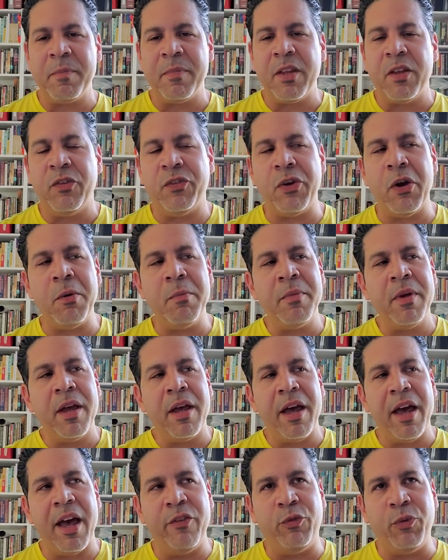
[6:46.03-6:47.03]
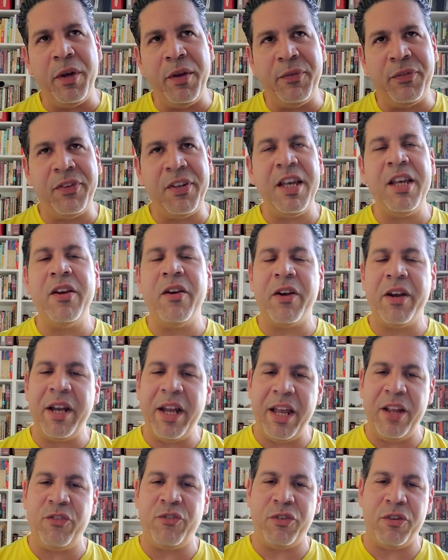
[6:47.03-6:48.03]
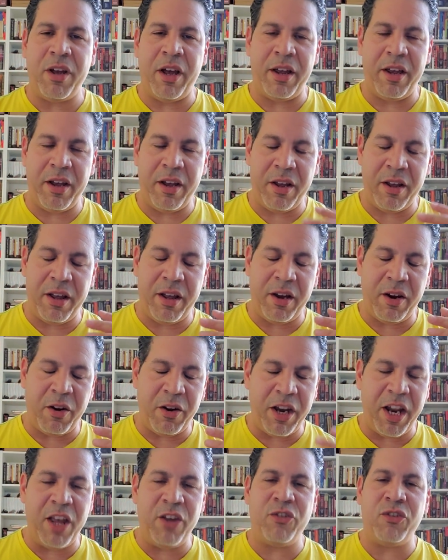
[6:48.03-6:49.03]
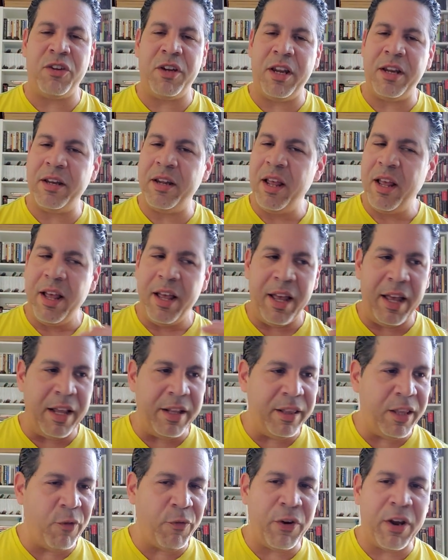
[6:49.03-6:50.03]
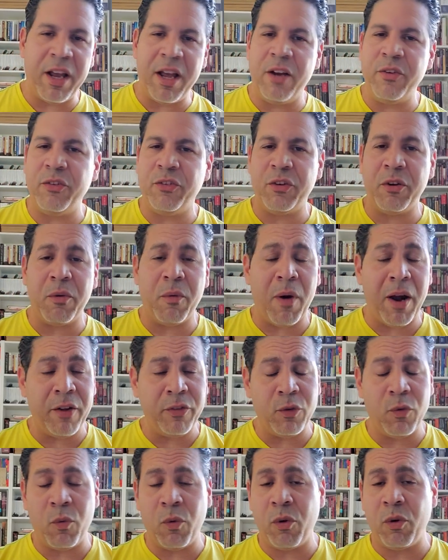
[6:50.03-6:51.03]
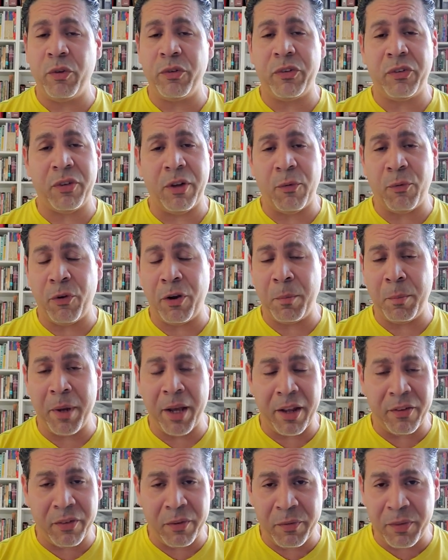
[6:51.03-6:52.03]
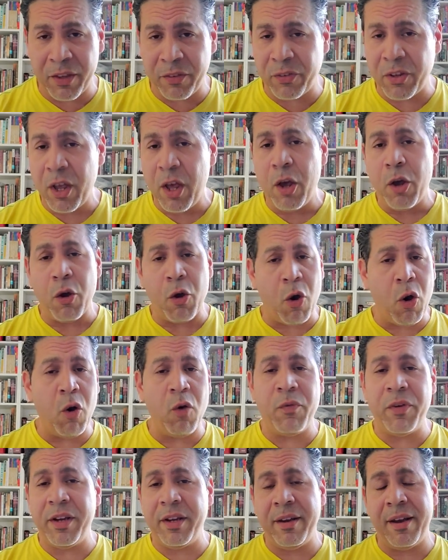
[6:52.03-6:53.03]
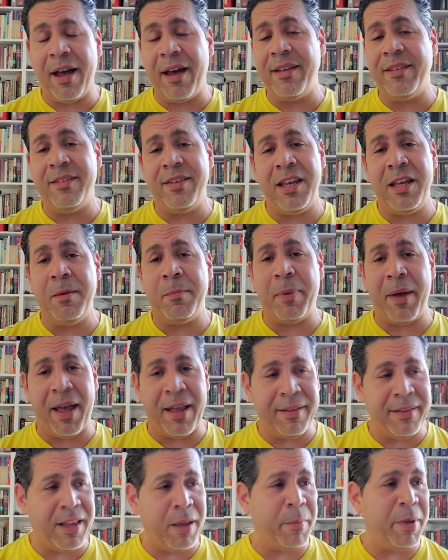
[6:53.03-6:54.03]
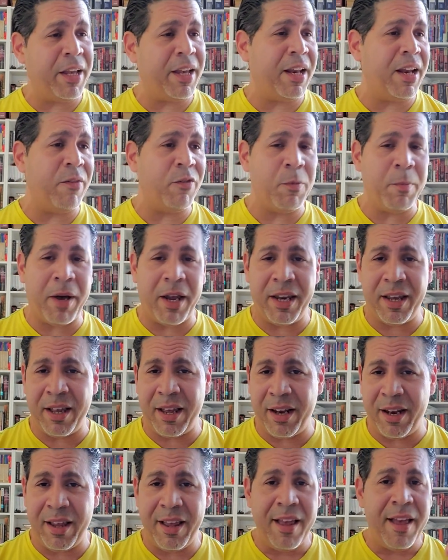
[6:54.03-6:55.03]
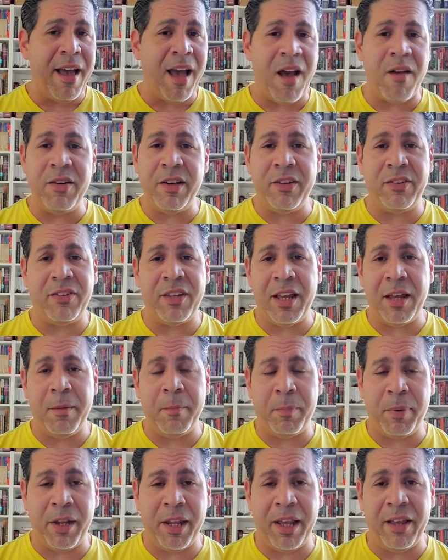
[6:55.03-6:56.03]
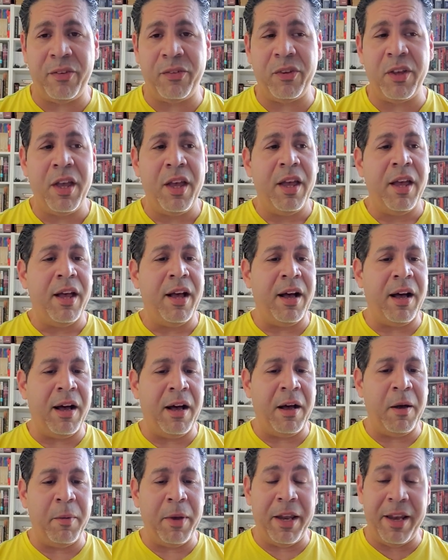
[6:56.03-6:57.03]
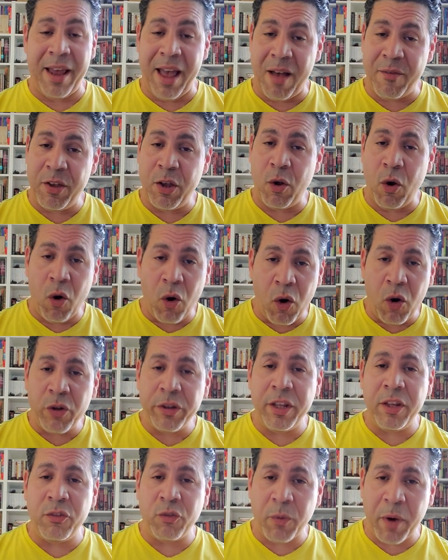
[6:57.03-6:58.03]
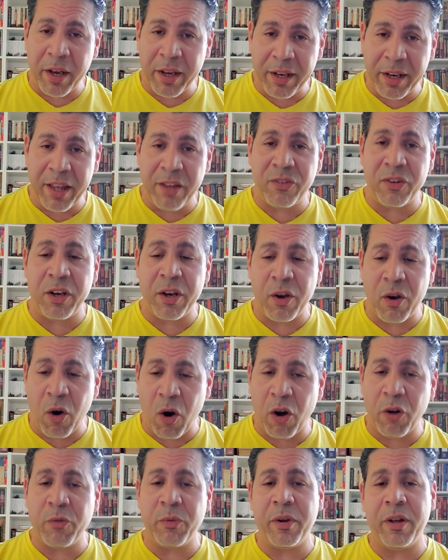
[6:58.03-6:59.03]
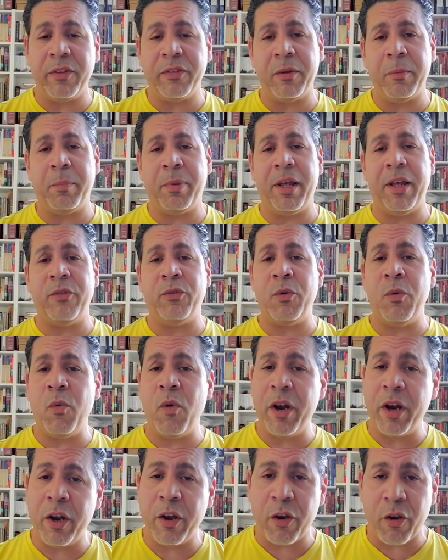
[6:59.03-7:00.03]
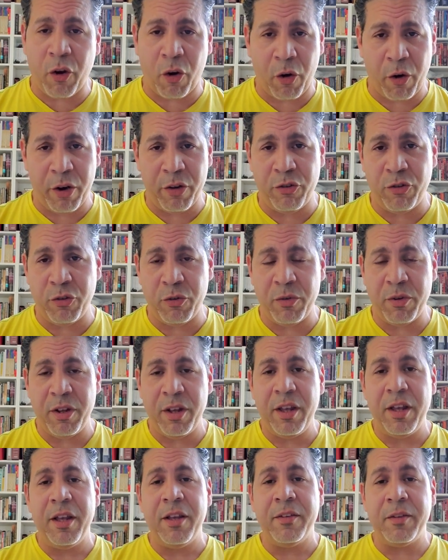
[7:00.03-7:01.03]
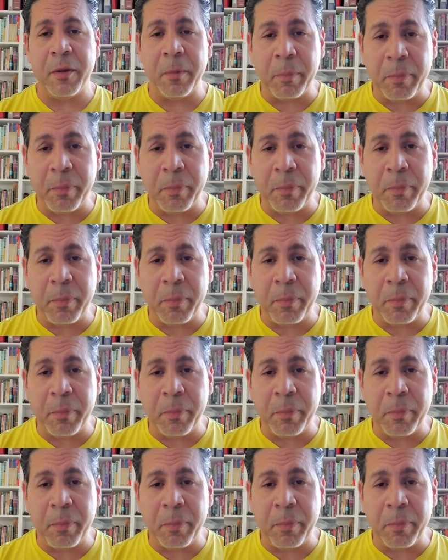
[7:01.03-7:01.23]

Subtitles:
So as we've seen our nation and different countries around the world suffering because of this COVID-19 pandemic, and everybody kind of having to stay in place and having all these regulation and guardrails in place, we want to encourage you to